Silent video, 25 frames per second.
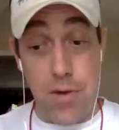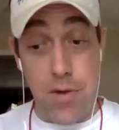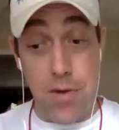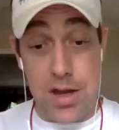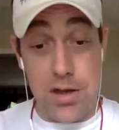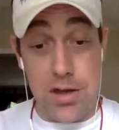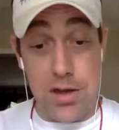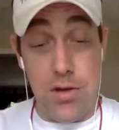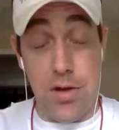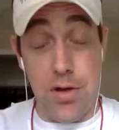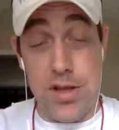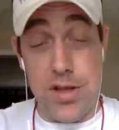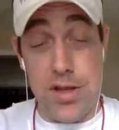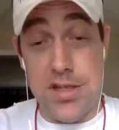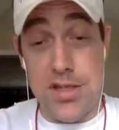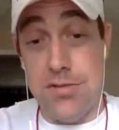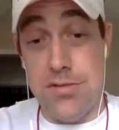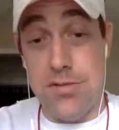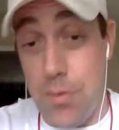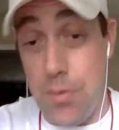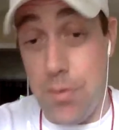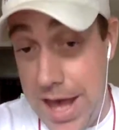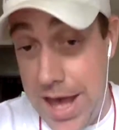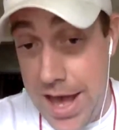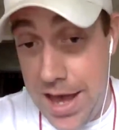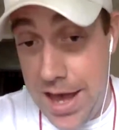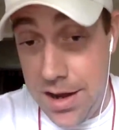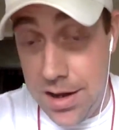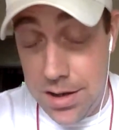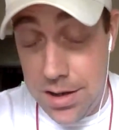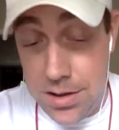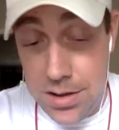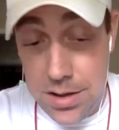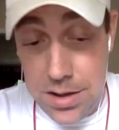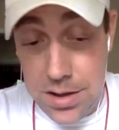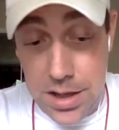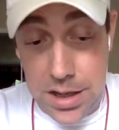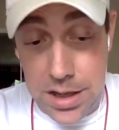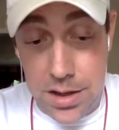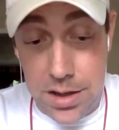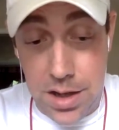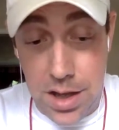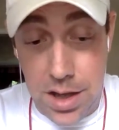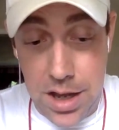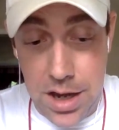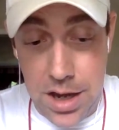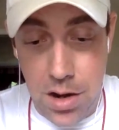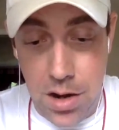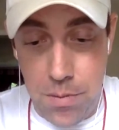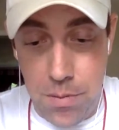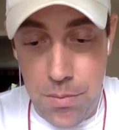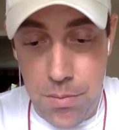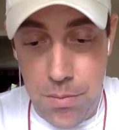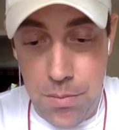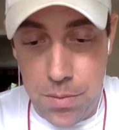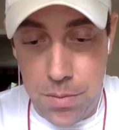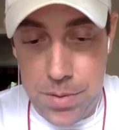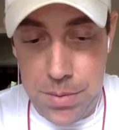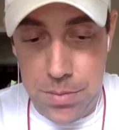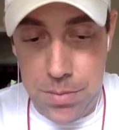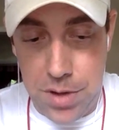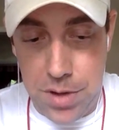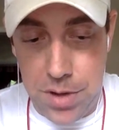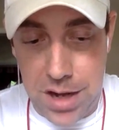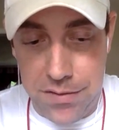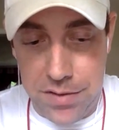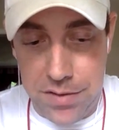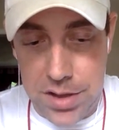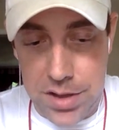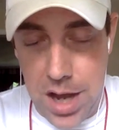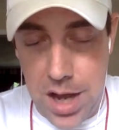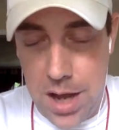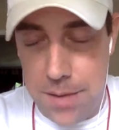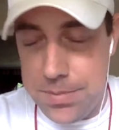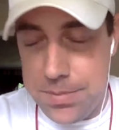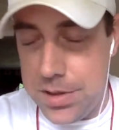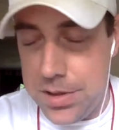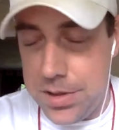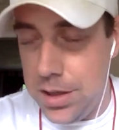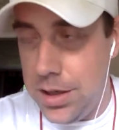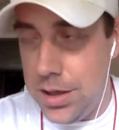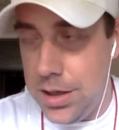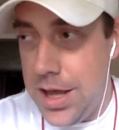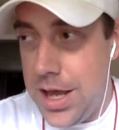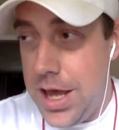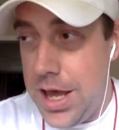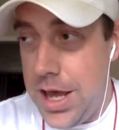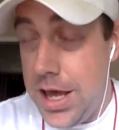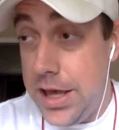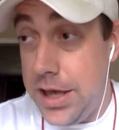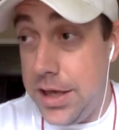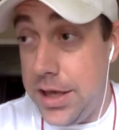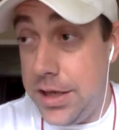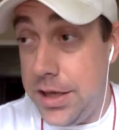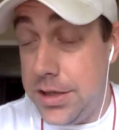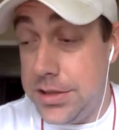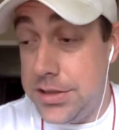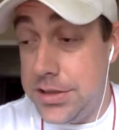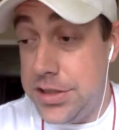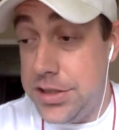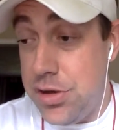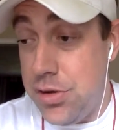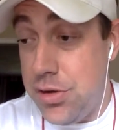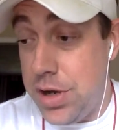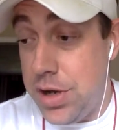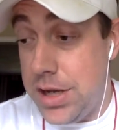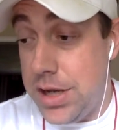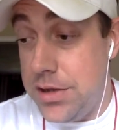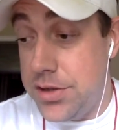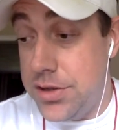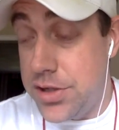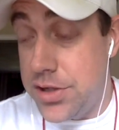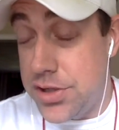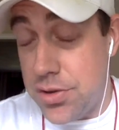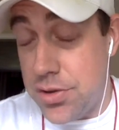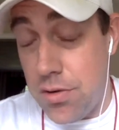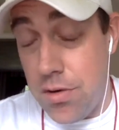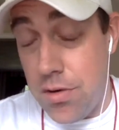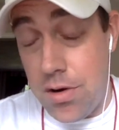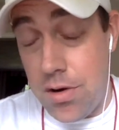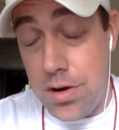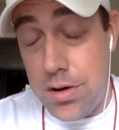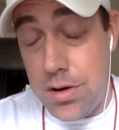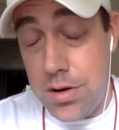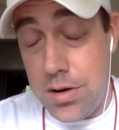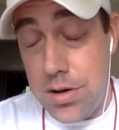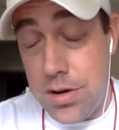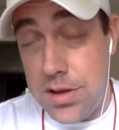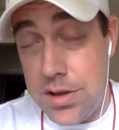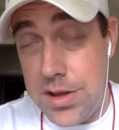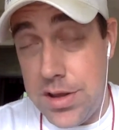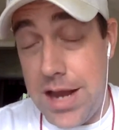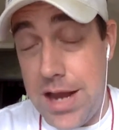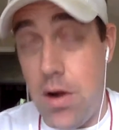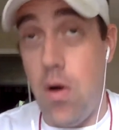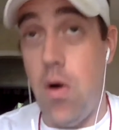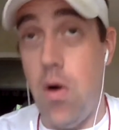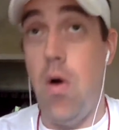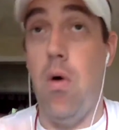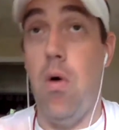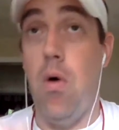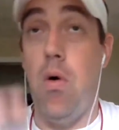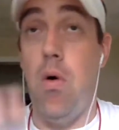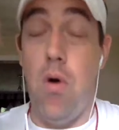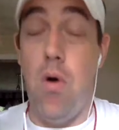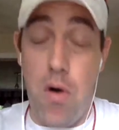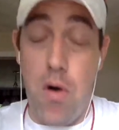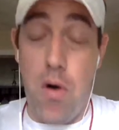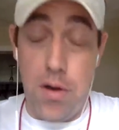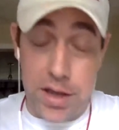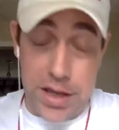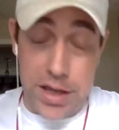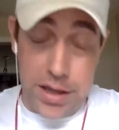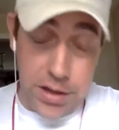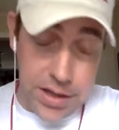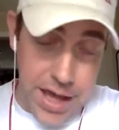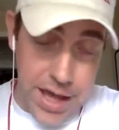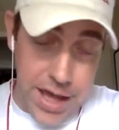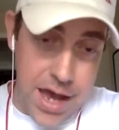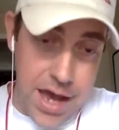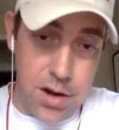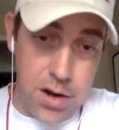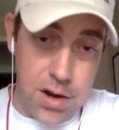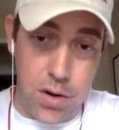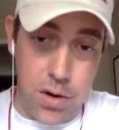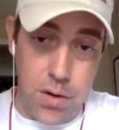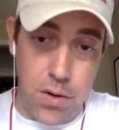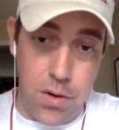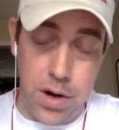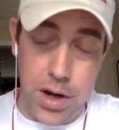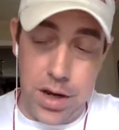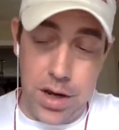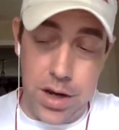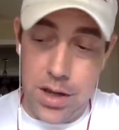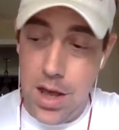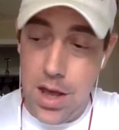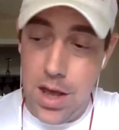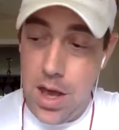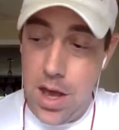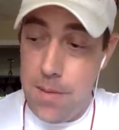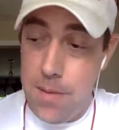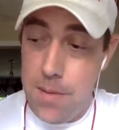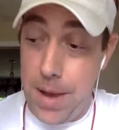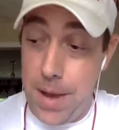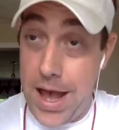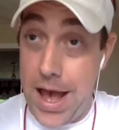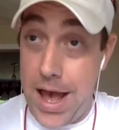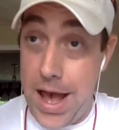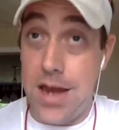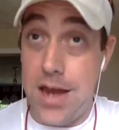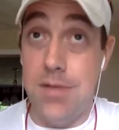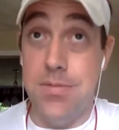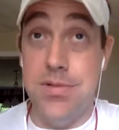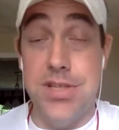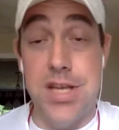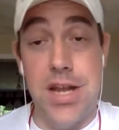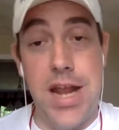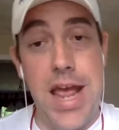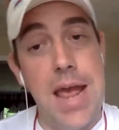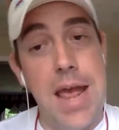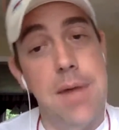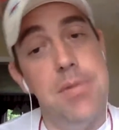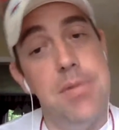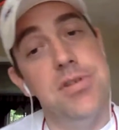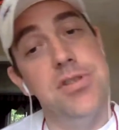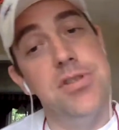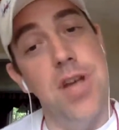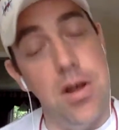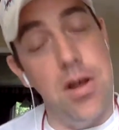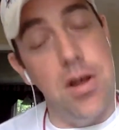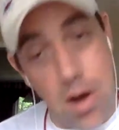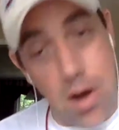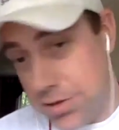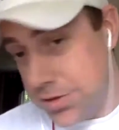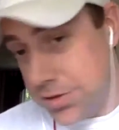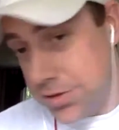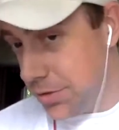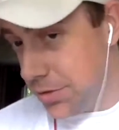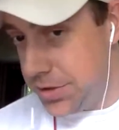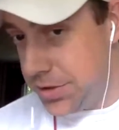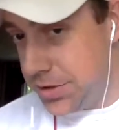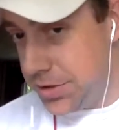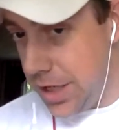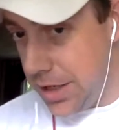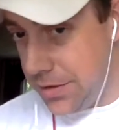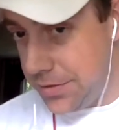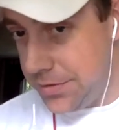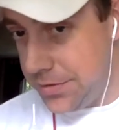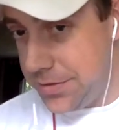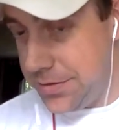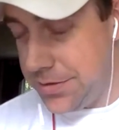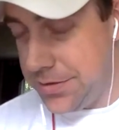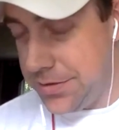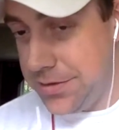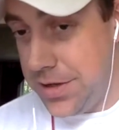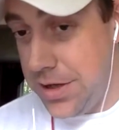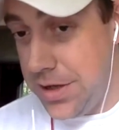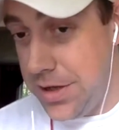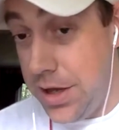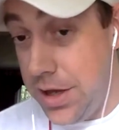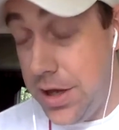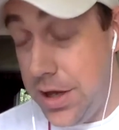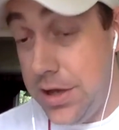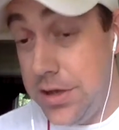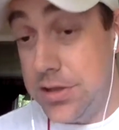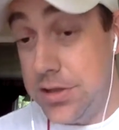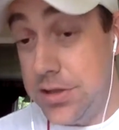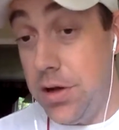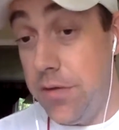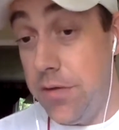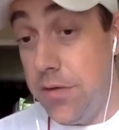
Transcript: way to do it. And this is what we added, and I hope more people kind of adopt it. Is you can sort that whole category by items that Amazon also sells. Okay. So